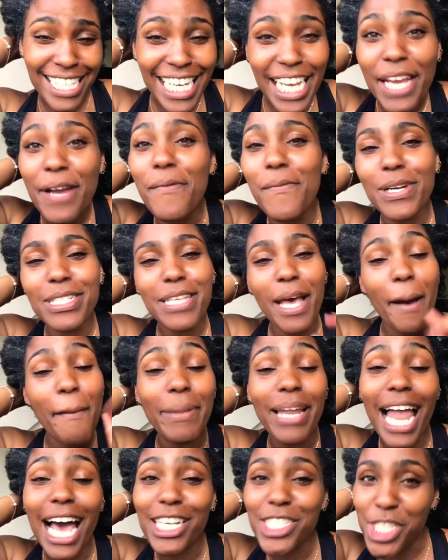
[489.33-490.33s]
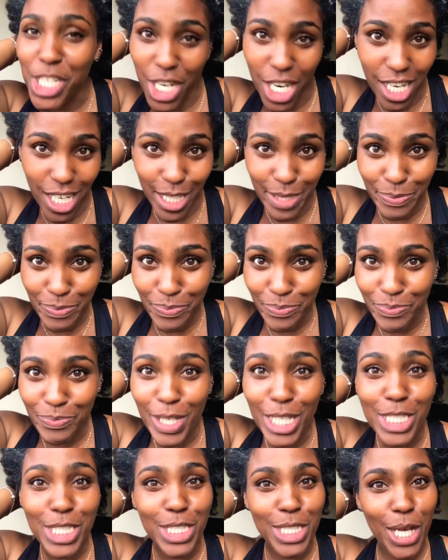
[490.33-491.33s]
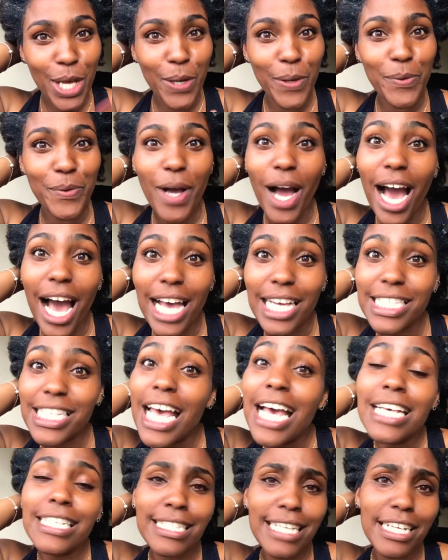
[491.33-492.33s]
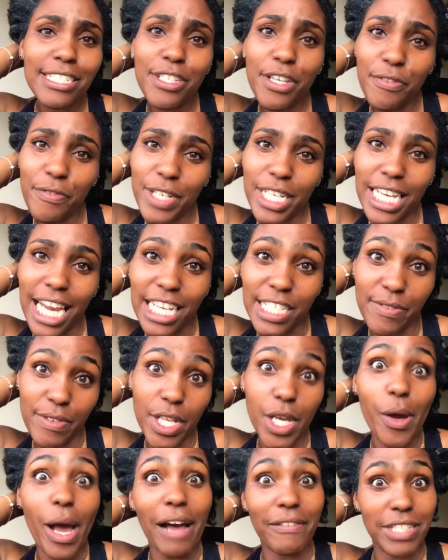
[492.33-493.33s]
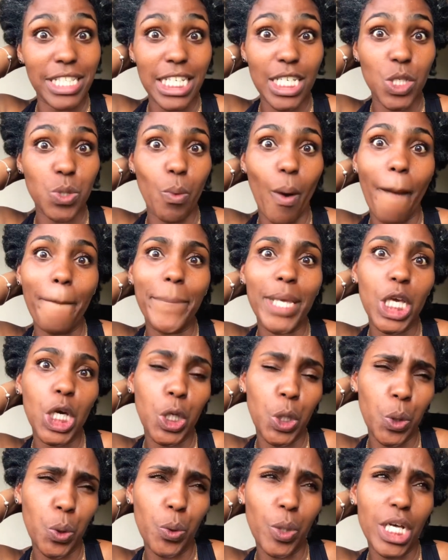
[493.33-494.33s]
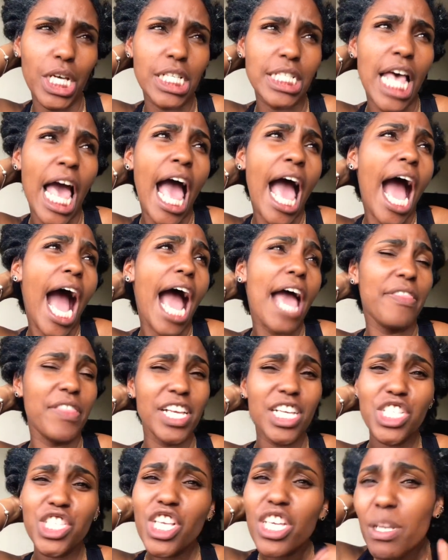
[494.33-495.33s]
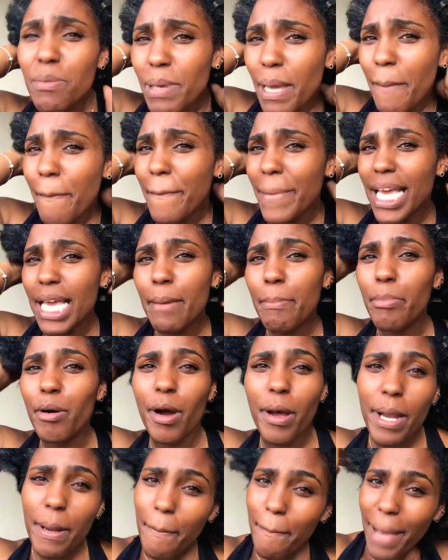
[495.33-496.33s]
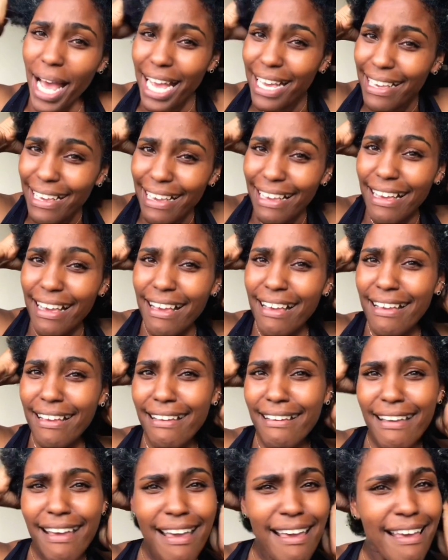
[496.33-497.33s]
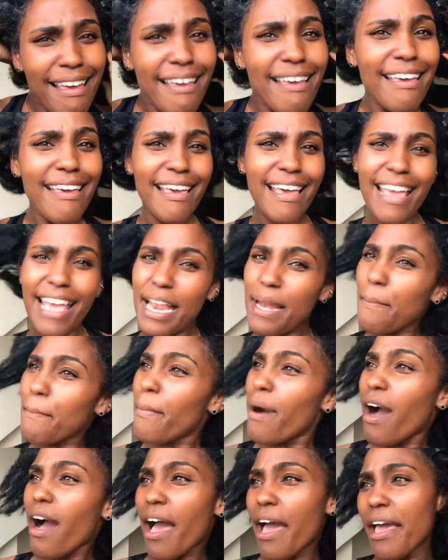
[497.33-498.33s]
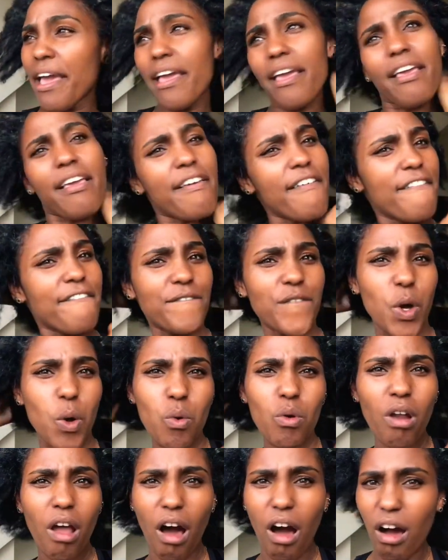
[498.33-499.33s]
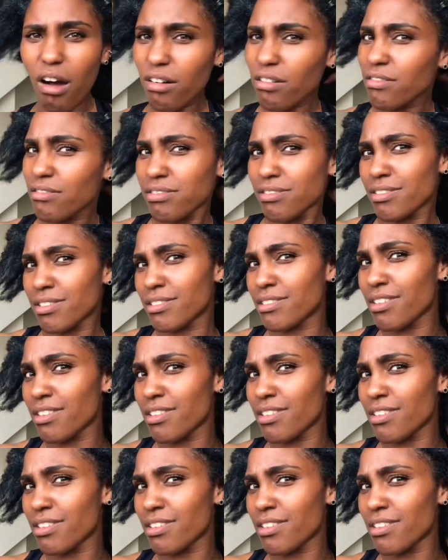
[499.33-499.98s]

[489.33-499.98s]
It was a pleasure. So guys, stay tuned for the next video after this one because I think it's gonna be me putting back in my faux locks.